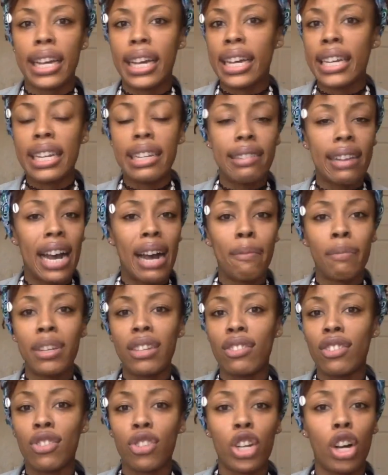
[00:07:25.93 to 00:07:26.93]
And anytime
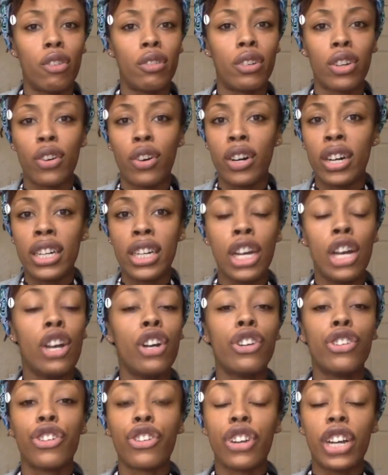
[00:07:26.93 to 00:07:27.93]
this is going on,
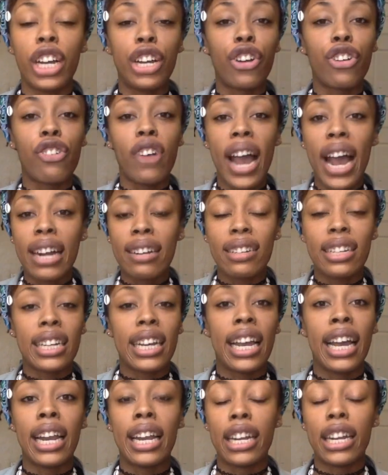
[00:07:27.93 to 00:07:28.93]
you're
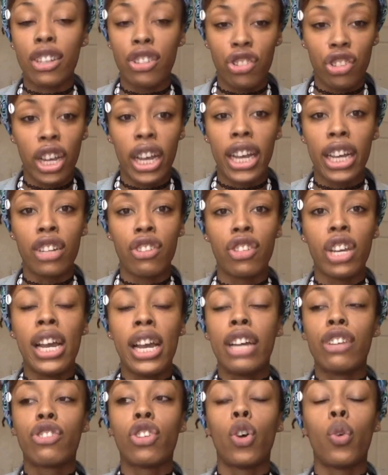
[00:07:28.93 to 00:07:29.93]
interacting in an exchange.
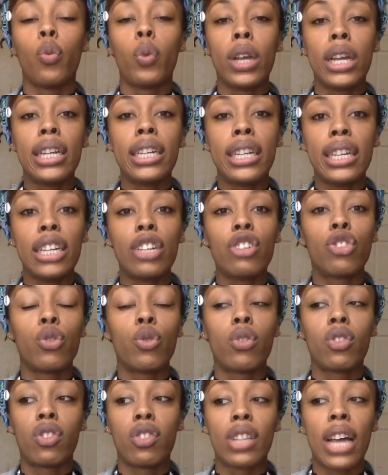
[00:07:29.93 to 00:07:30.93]
So we need
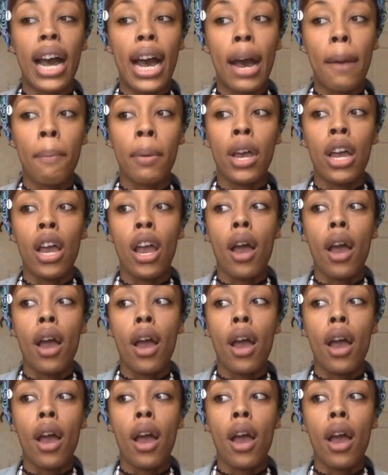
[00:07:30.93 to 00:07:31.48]
to stop